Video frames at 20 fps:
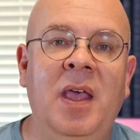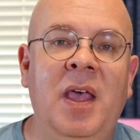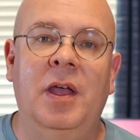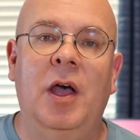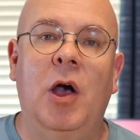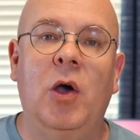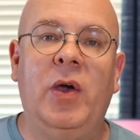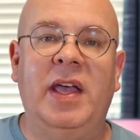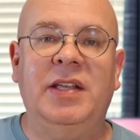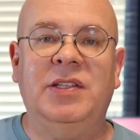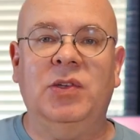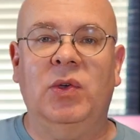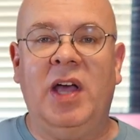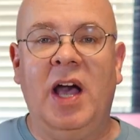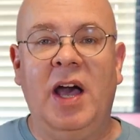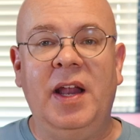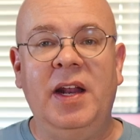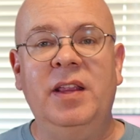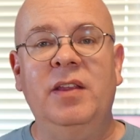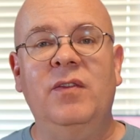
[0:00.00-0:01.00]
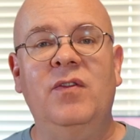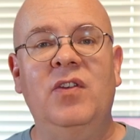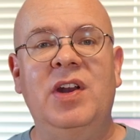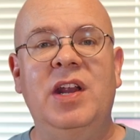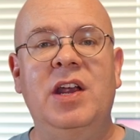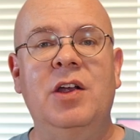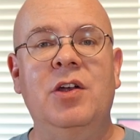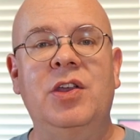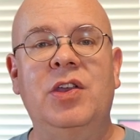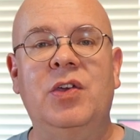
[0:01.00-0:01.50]
Okay, so cutting the
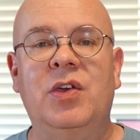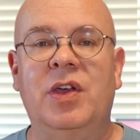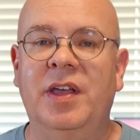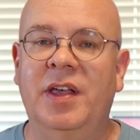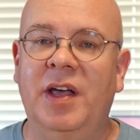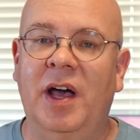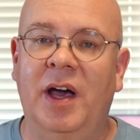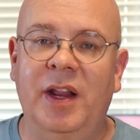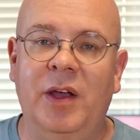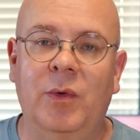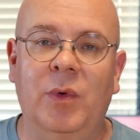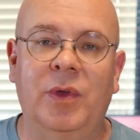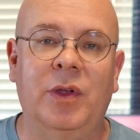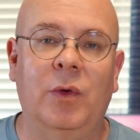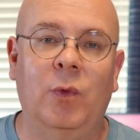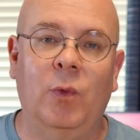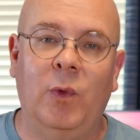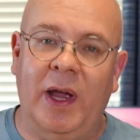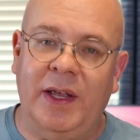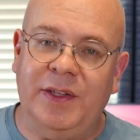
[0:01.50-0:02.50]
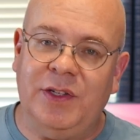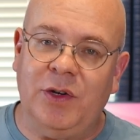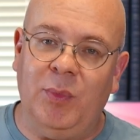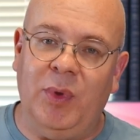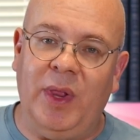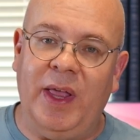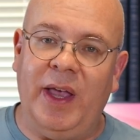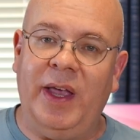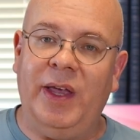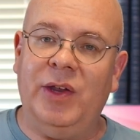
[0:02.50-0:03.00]
veneer, you can cut it with a razor
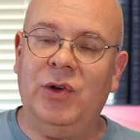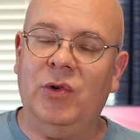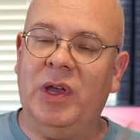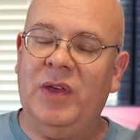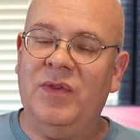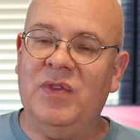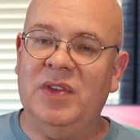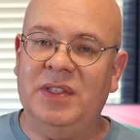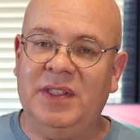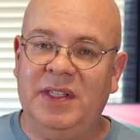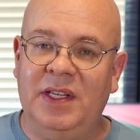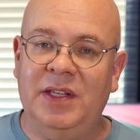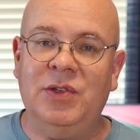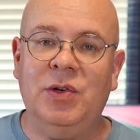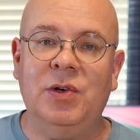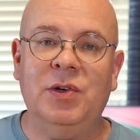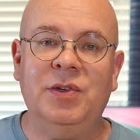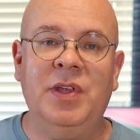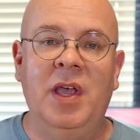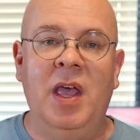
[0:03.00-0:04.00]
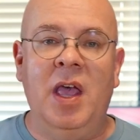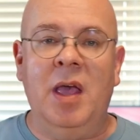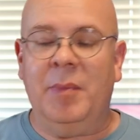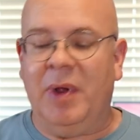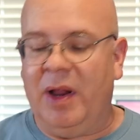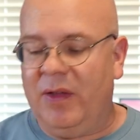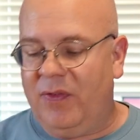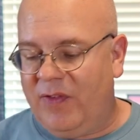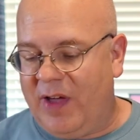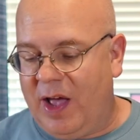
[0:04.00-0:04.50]
blade or even scissors, but
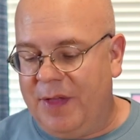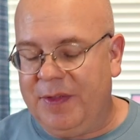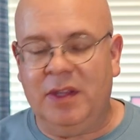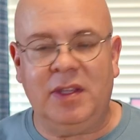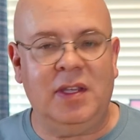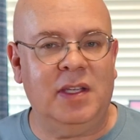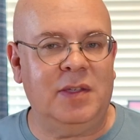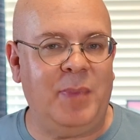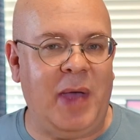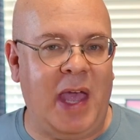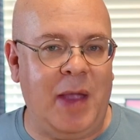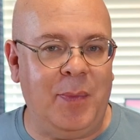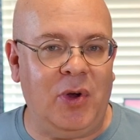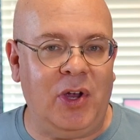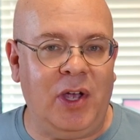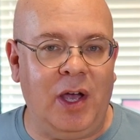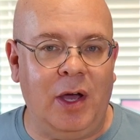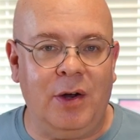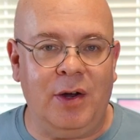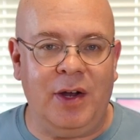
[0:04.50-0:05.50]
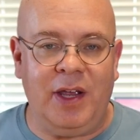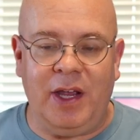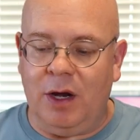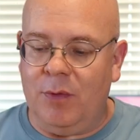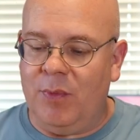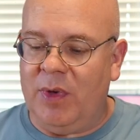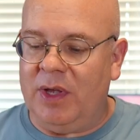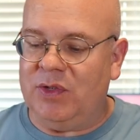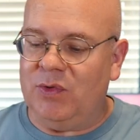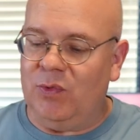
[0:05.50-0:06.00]
I found that this paper cutter here
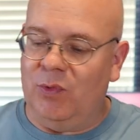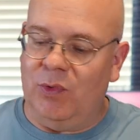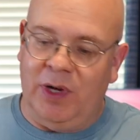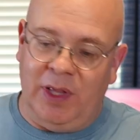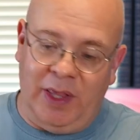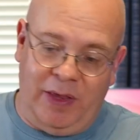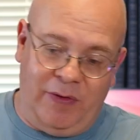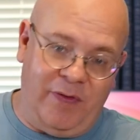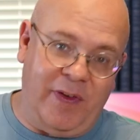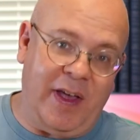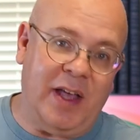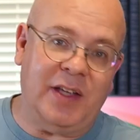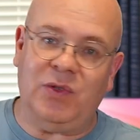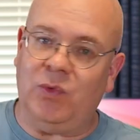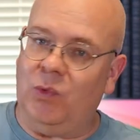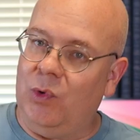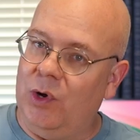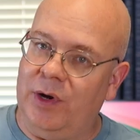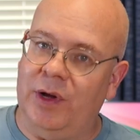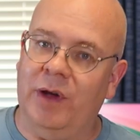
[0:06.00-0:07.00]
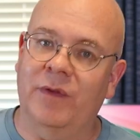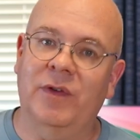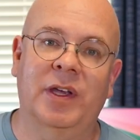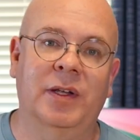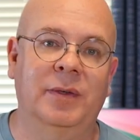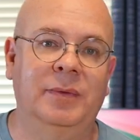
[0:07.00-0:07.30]
makes really fast work of it.